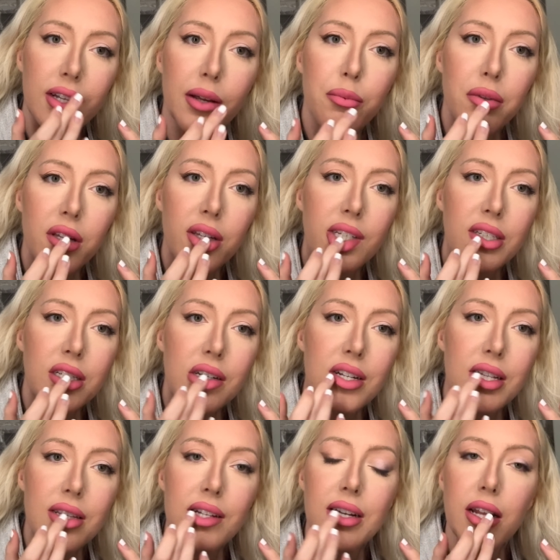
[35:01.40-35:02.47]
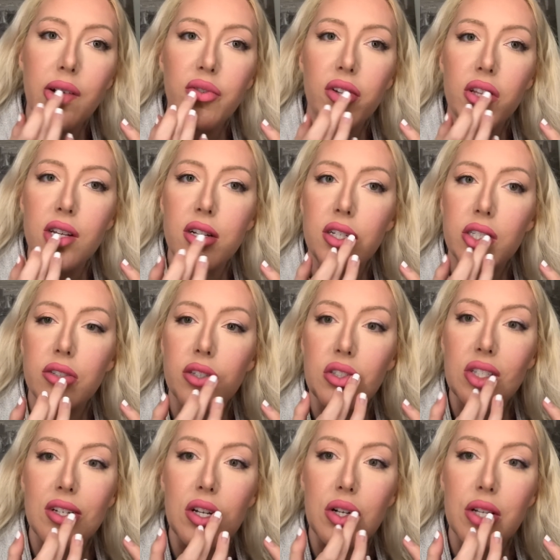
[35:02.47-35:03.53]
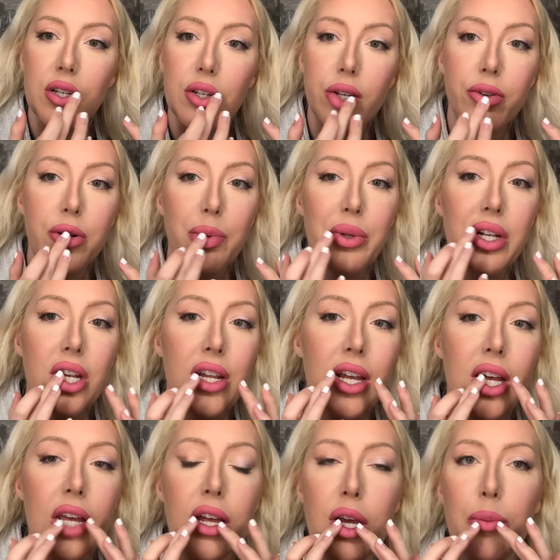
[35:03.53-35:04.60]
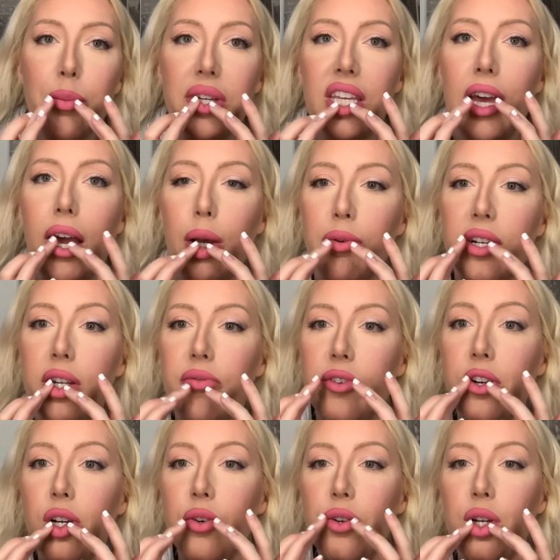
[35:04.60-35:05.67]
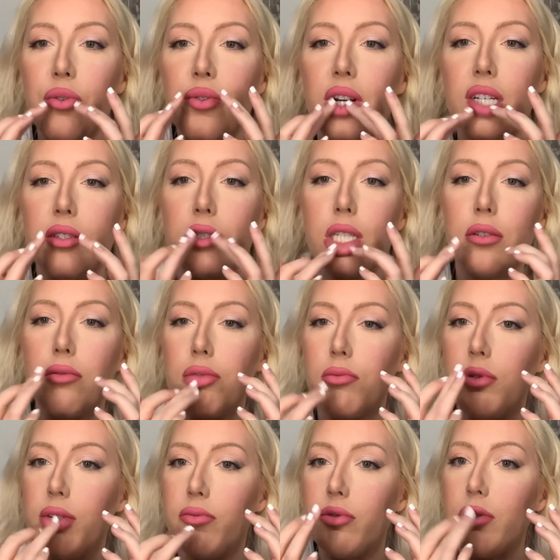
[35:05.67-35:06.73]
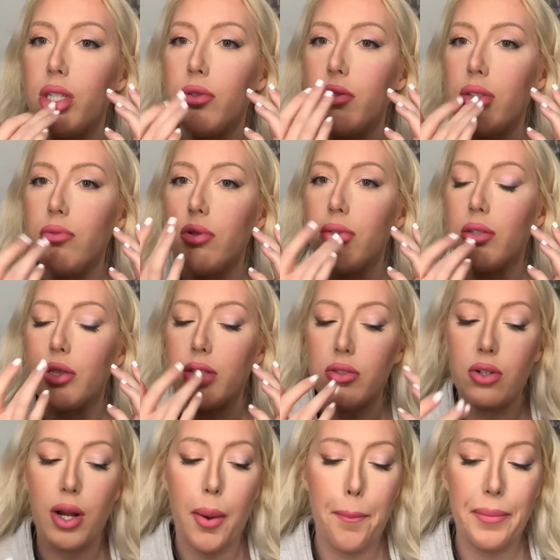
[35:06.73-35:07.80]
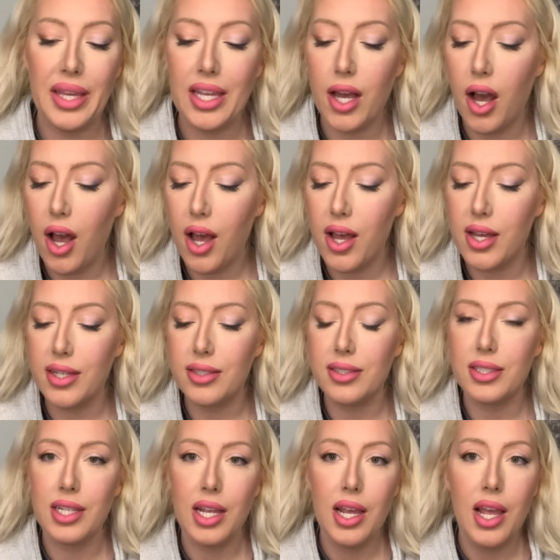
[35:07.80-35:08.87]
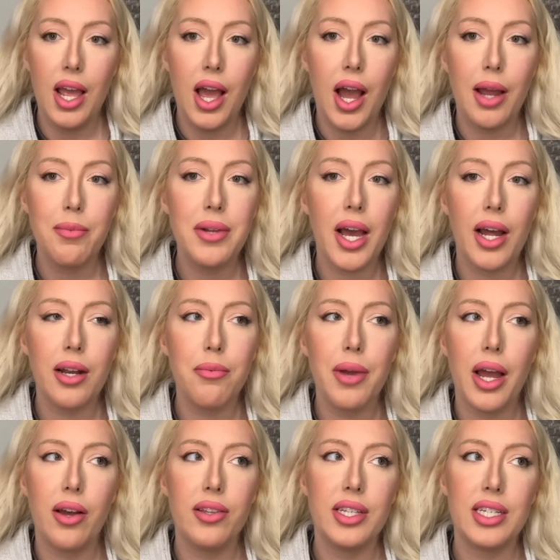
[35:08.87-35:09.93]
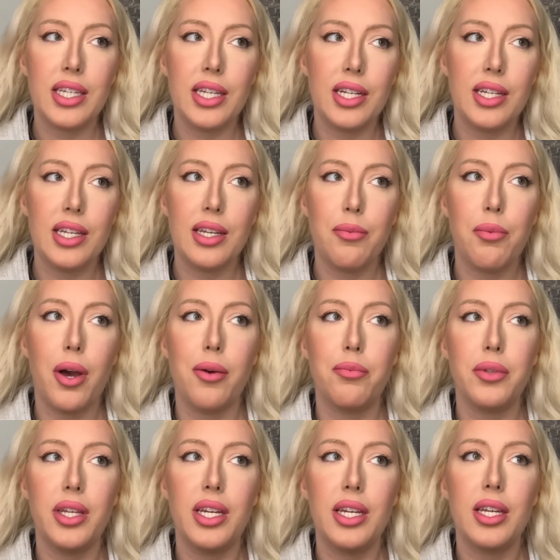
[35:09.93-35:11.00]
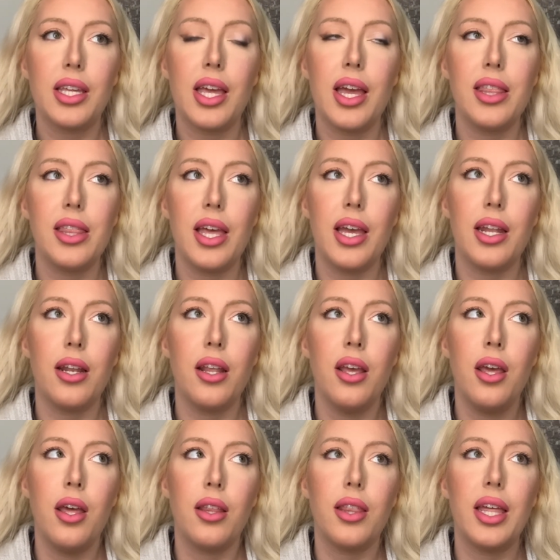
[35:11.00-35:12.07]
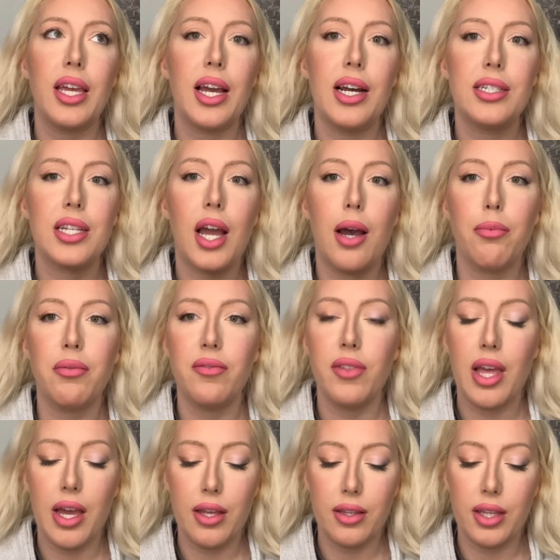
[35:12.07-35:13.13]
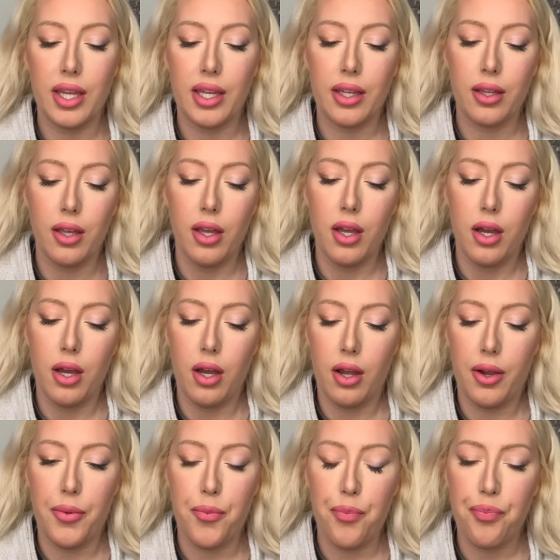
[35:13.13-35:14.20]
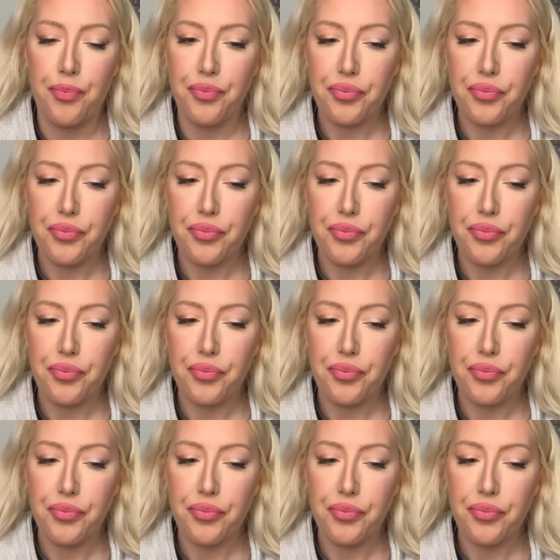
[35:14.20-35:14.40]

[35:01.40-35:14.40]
application, and then after that it just goes downhill, you know what I mean? But yeah, I would never go to a restaurant because I'm not about like eating in public, and then like on top of that, um